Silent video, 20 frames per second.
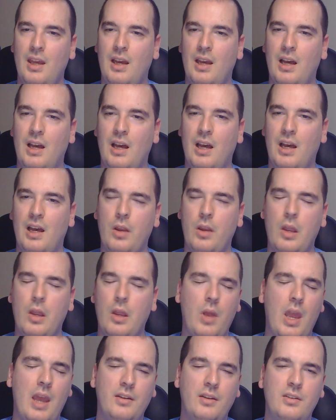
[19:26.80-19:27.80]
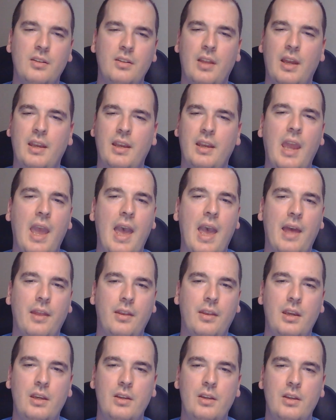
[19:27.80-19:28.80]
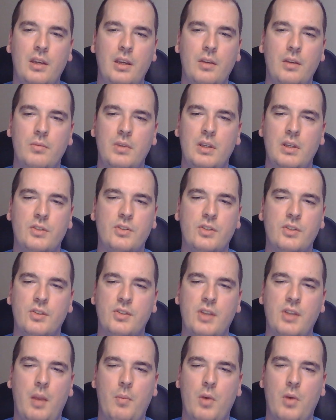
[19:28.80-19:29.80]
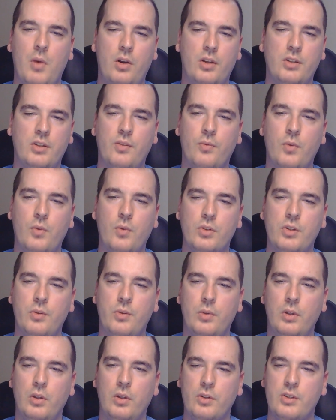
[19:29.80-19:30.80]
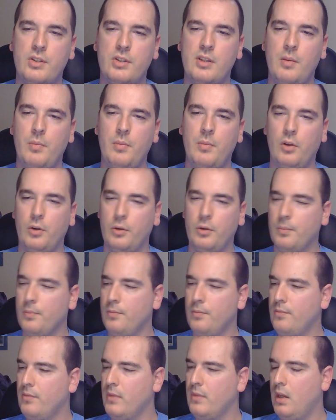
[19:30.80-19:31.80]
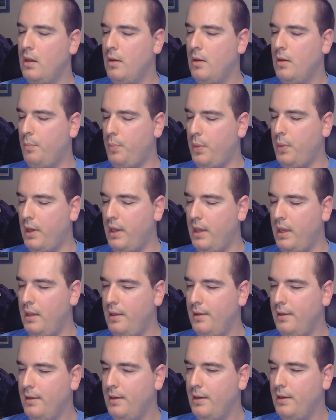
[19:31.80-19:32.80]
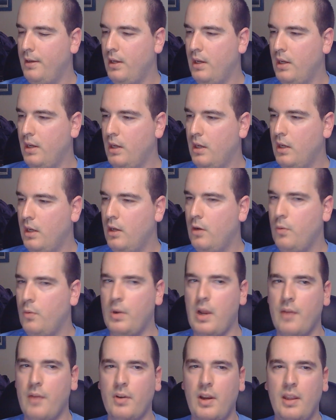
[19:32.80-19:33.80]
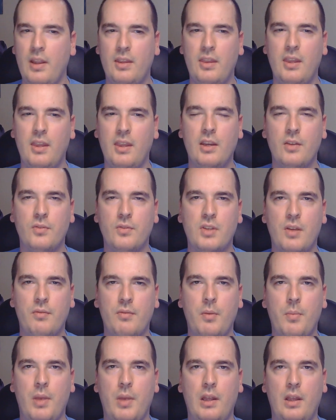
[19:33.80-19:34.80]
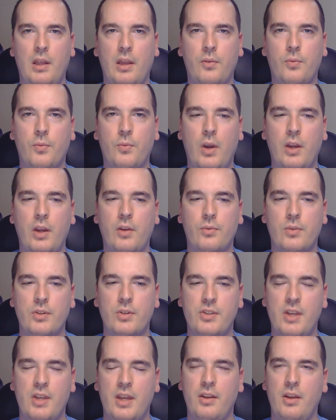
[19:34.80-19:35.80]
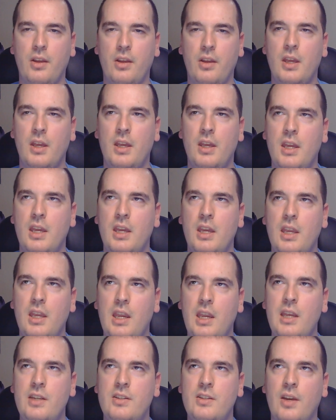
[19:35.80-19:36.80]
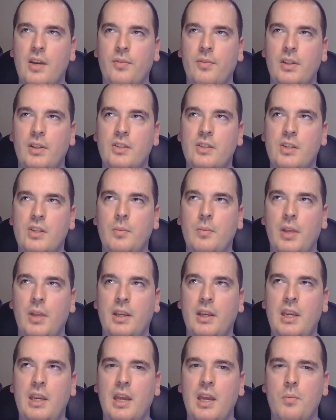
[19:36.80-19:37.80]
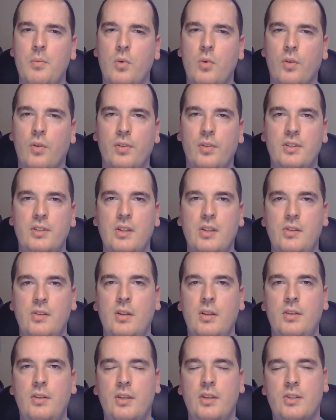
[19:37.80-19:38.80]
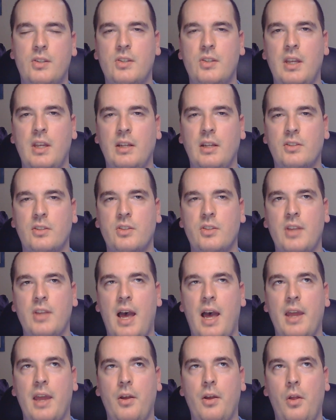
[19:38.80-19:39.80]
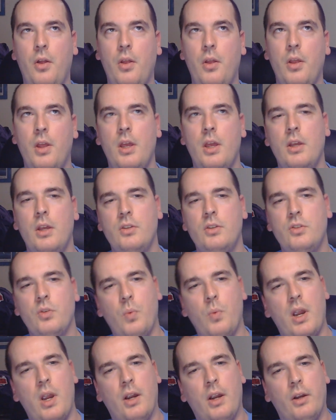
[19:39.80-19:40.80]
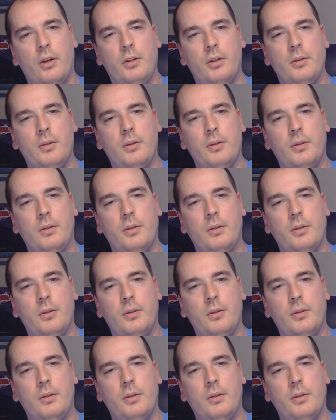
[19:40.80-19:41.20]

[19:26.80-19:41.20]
And like, yeah, it's the same artist. Of course it would look similar. But whenever I think of something by like Frank Frazetta, he definitely seemed like he had more of a distinct style to where